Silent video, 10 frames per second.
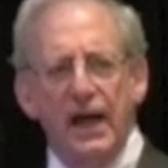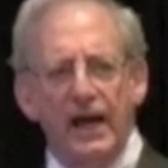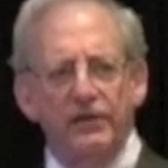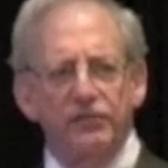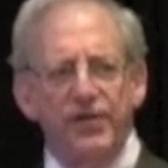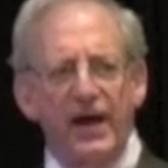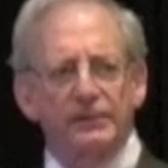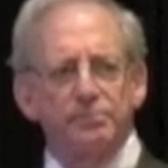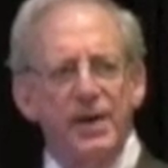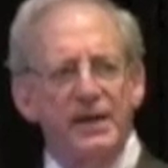And in
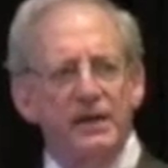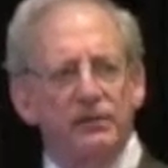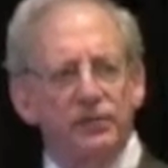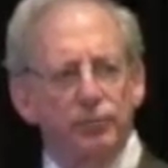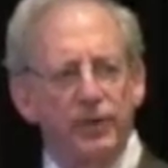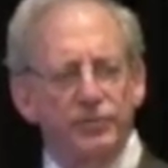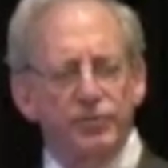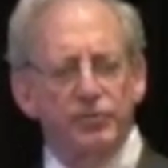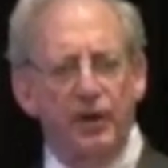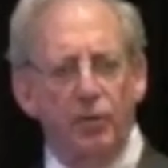fact, many of the
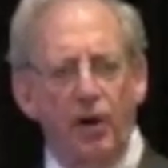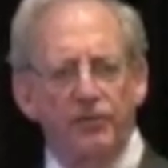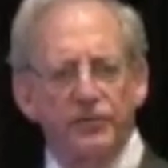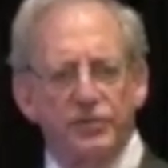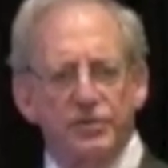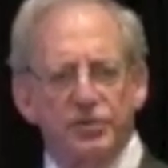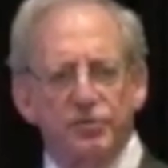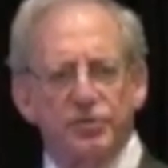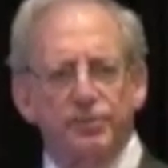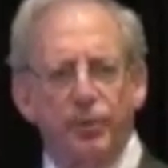registrar offices
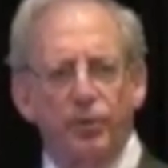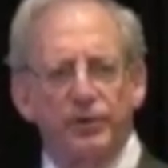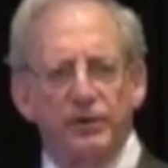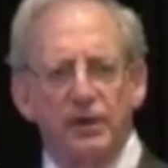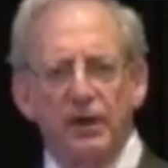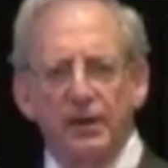are supported